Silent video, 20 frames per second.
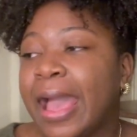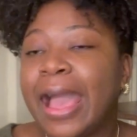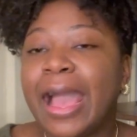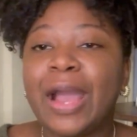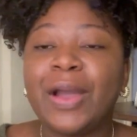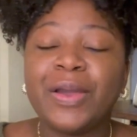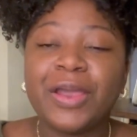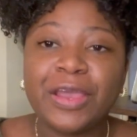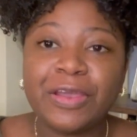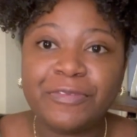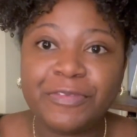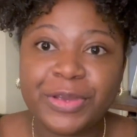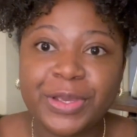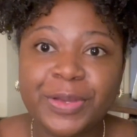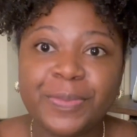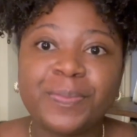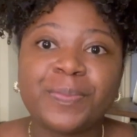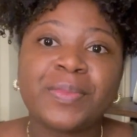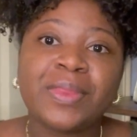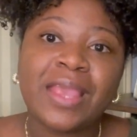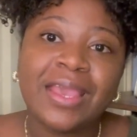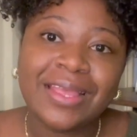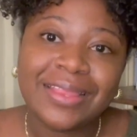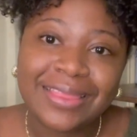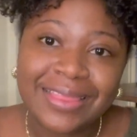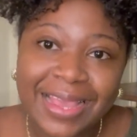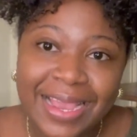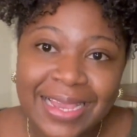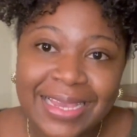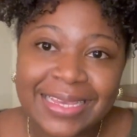However,
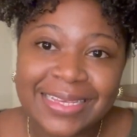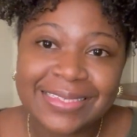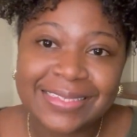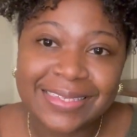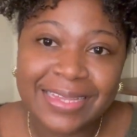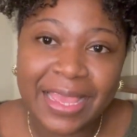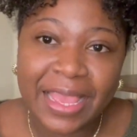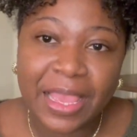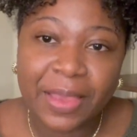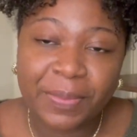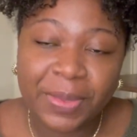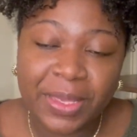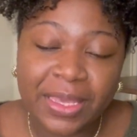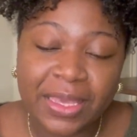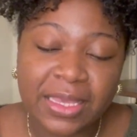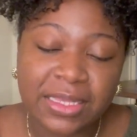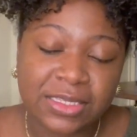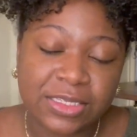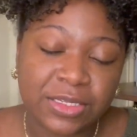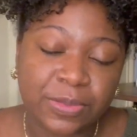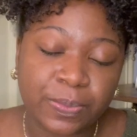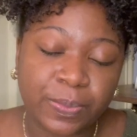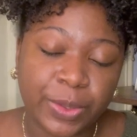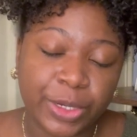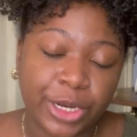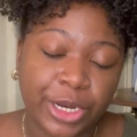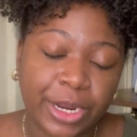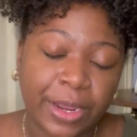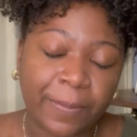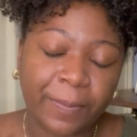that is the Amy
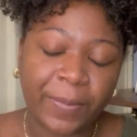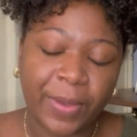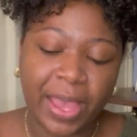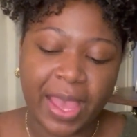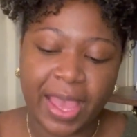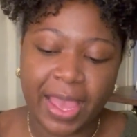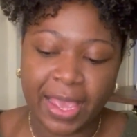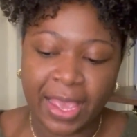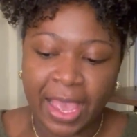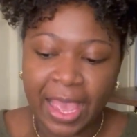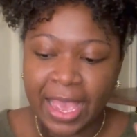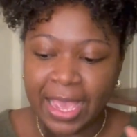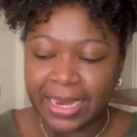Kitzenberg bag.